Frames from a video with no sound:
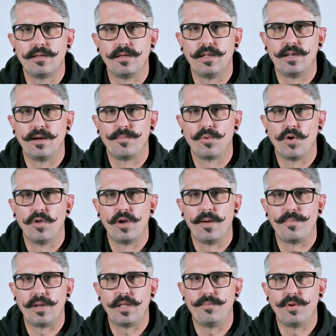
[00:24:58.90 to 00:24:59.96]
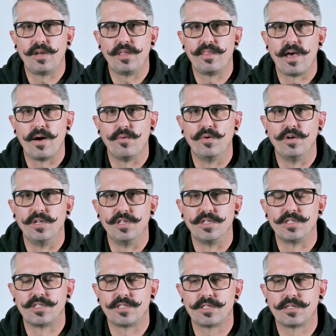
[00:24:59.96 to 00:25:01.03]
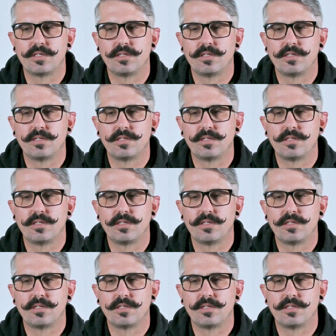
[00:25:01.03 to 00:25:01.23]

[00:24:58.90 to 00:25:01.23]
ended up rolling up anybody that was